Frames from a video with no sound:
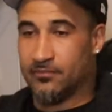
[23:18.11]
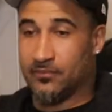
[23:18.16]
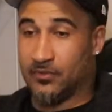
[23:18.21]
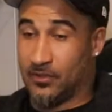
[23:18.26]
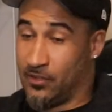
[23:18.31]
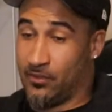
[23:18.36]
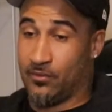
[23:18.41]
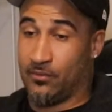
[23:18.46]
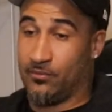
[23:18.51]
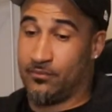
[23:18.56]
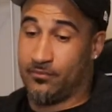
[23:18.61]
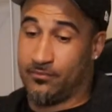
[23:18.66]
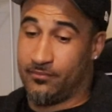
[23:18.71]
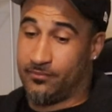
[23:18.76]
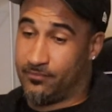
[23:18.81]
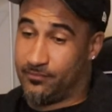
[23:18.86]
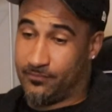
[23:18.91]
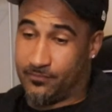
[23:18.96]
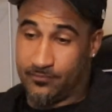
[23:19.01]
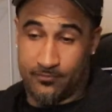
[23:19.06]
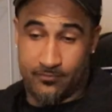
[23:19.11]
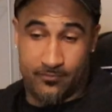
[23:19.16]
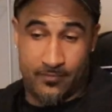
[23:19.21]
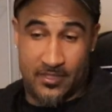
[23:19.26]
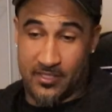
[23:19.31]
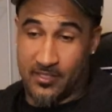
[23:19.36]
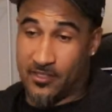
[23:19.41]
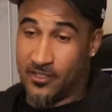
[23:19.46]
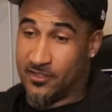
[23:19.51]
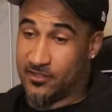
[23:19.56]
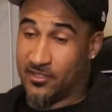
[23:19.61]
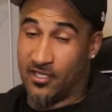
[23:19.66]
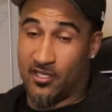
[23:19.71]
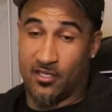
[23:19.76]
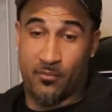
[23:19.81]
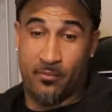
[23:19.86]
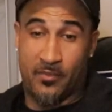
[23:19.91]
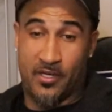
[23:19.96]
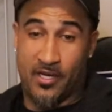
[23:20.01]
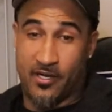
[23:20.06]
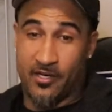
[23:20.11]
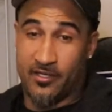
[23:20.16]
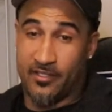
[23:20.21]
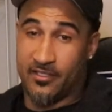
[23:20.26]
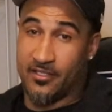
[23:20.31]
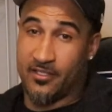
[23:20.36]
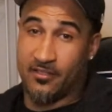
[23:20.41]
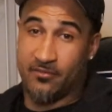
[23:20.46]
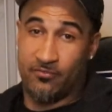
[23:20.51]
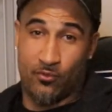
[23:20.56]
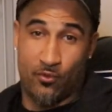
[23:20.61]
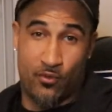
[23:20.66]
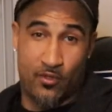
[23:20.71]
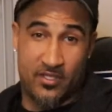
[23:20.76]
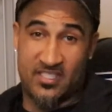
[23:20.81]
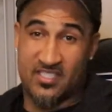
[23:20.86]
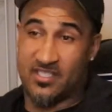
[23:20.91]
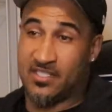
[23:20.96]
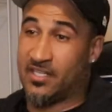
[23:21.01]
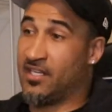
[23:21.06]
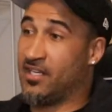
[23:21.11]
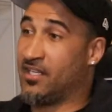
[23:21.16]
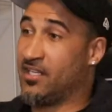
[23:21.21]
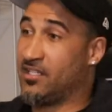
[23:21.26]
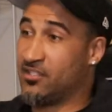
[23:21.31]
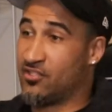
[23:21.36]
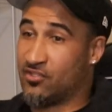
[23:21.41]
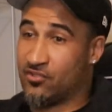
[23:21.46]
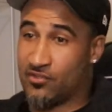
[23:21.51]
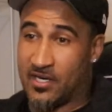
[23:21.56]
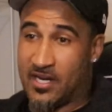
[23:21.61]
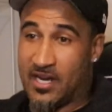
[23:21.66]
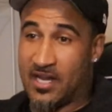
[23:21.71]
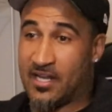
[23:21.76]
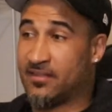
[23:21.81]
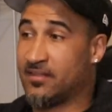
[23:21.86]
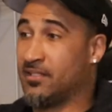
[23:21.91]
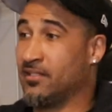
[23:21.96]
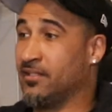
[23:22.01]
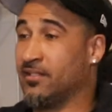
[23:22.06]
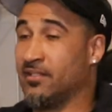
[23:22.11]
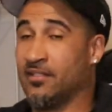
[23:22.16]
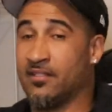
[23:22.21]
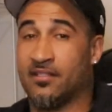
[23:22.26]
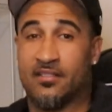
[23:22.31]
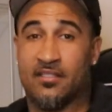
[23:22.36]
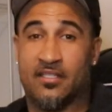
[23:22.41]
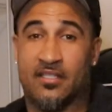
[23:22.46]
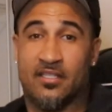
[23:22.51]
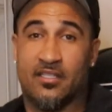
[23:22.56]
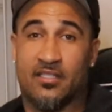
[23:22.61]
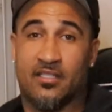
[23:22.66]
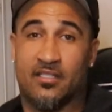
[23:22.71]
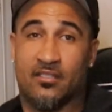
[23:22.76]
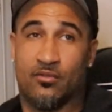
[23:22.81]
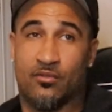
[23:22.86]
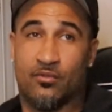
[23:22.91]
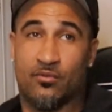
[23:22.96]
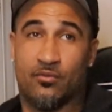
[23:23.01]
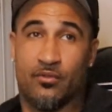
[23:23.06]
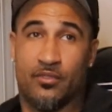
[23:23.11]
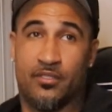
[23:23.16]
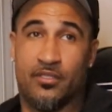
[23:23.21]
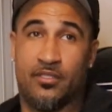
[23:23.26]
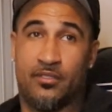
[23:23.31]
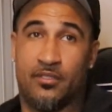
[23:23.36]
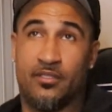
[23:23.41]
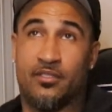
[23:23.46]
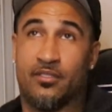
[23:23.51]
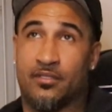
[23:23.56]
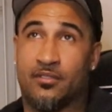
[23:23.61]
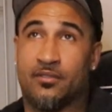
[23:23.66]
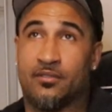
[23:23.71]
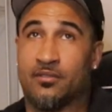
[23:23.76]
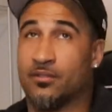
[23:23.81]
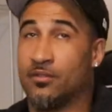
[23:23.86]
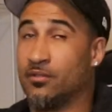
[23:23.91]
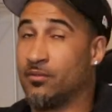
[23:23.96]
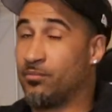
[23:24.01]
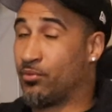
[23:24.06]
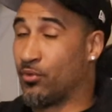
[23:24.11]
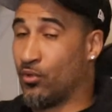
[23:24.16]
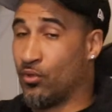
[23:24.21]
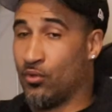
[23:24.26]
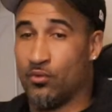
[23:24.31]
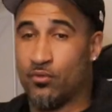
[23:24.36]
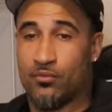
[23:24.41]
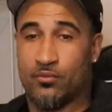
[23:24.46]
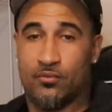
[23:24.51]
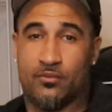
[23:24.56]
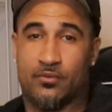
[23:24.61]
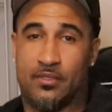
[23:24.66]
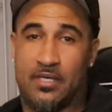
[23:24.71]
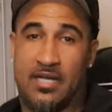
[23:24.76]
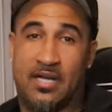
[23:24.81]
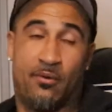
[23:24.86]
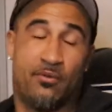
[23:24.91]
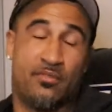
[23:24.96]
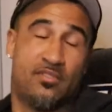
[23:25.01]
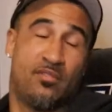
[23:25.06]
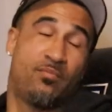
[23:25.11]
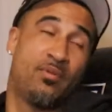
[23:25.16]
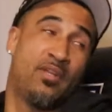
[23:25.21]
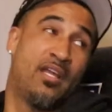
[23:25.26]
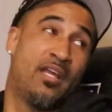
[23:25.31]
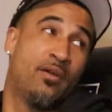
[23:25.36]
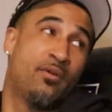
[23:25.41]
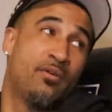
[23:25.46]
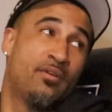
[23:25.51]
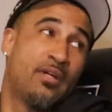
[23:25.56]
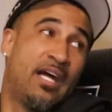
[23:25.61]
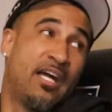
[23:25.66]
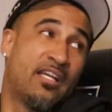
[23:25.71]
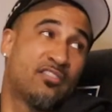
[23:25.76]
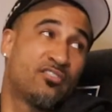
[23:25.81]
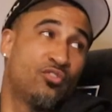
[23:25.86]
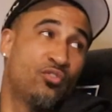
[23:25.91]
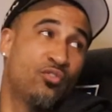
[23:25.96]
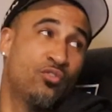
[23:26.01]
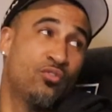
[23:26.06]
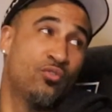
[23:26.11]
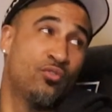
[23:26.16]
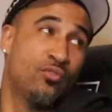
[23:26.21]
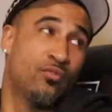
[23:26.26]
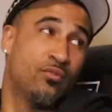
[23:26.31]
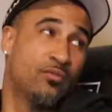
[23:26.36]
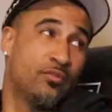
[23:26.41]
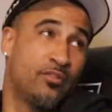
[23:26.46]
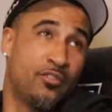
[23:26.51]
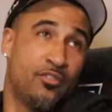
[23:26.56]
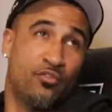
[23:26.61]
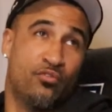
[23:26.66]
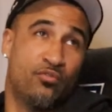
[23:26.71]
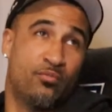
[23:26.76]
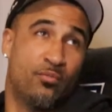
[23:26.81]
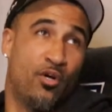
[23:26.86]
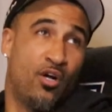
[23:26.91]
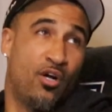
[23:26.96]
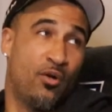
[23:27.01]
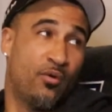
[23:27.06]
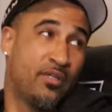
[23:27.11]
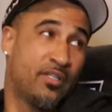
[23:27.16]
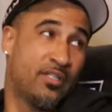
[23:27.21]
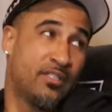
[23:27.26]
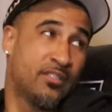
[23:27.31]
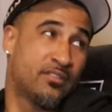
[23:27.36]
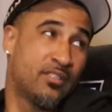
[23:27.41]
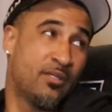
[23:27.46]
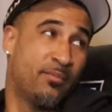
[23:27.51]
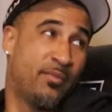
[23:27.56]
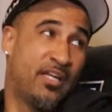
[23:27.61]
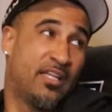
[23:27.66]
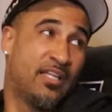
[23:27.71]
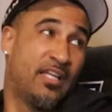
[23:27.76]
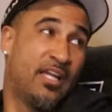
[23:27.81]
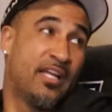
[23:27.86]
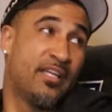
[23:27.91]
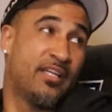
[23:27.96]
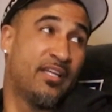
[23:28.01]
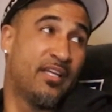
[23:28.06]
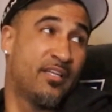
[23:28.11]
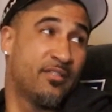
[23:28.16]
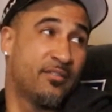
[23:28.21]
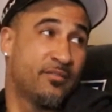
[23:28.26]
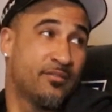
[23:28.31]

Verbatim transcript: you know, McDonald's All American, Florida yeah. State, drafted. He, you know, pro. How was it playing high school youth ball with somebody like that? It